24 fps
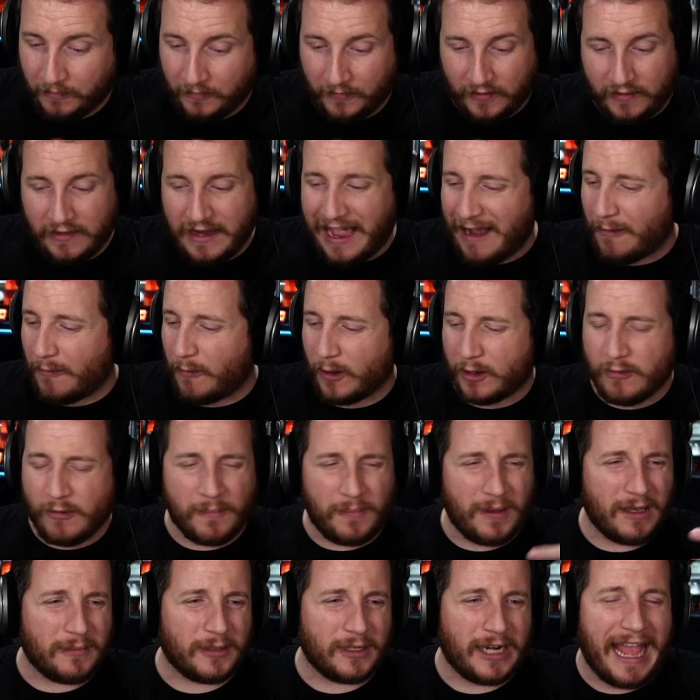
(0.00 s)
network. You won't
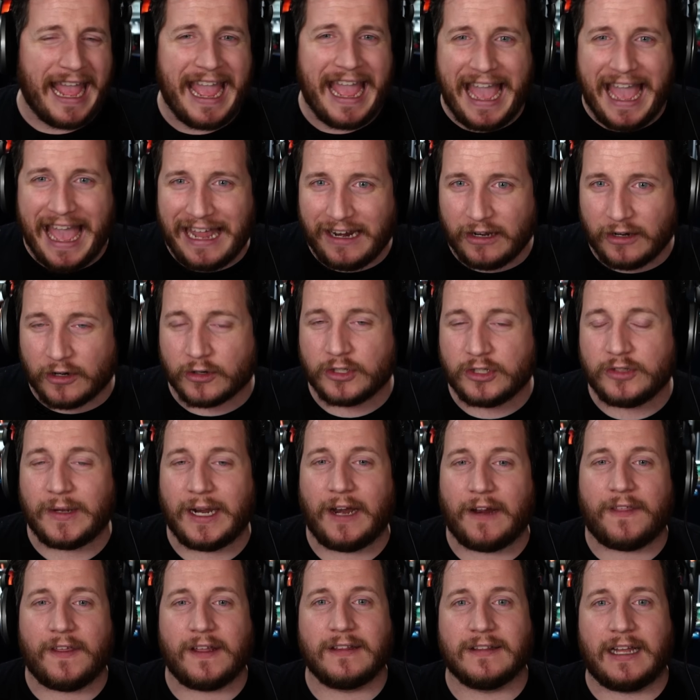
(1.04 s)
be able to add it or do
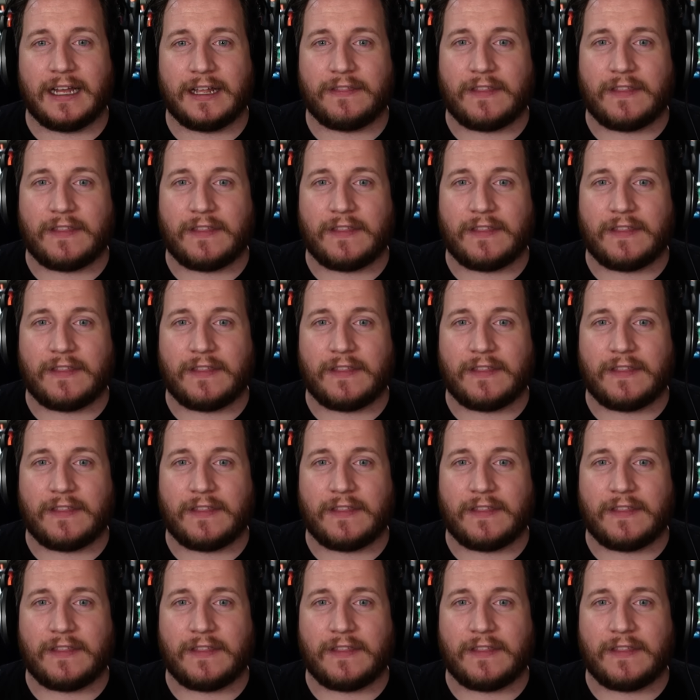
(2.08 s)
anything like